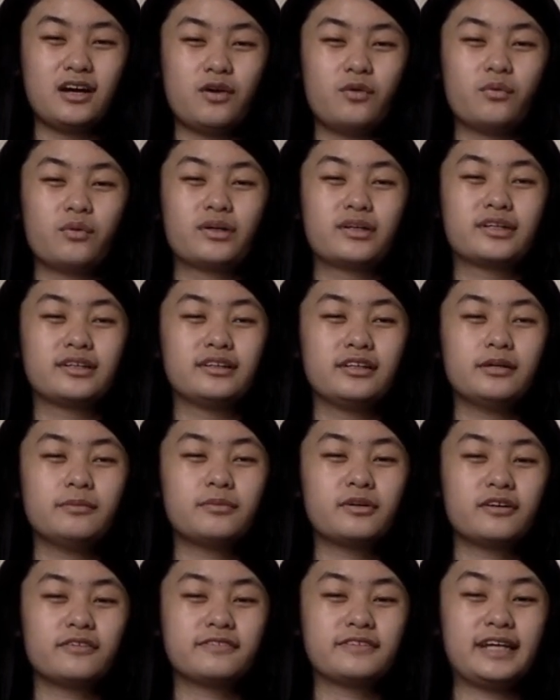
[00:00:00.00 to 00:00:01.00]
where the
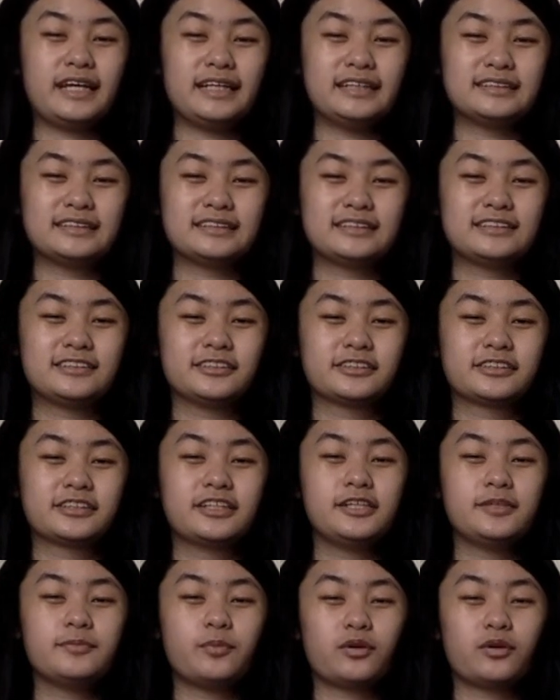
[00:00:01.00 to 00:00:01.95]
number of cases just keep